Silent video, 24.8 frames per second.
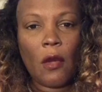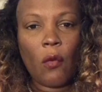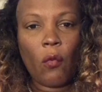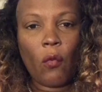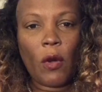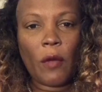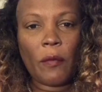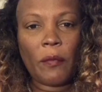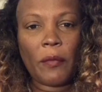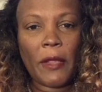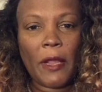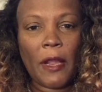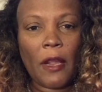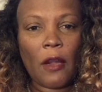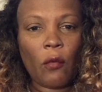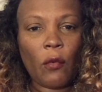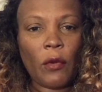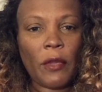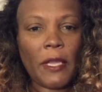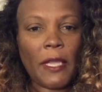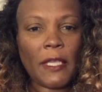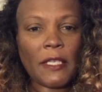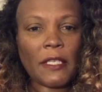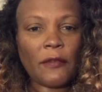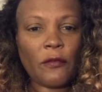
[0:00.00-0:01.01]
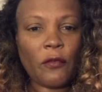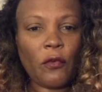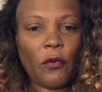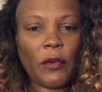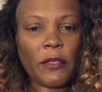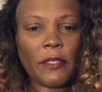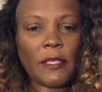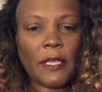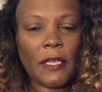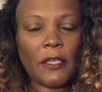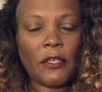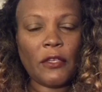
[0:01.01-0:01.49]
One parent, well, yes, of
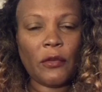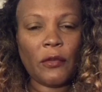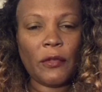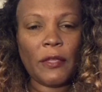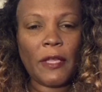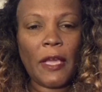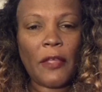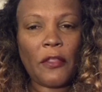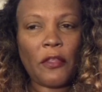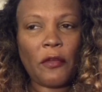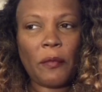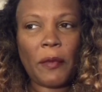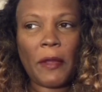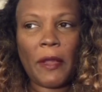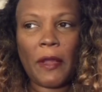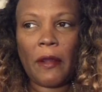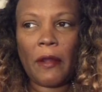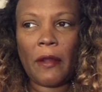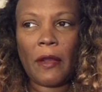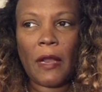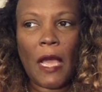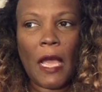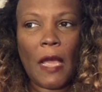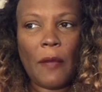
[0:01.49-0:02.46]
course I do. The other parent,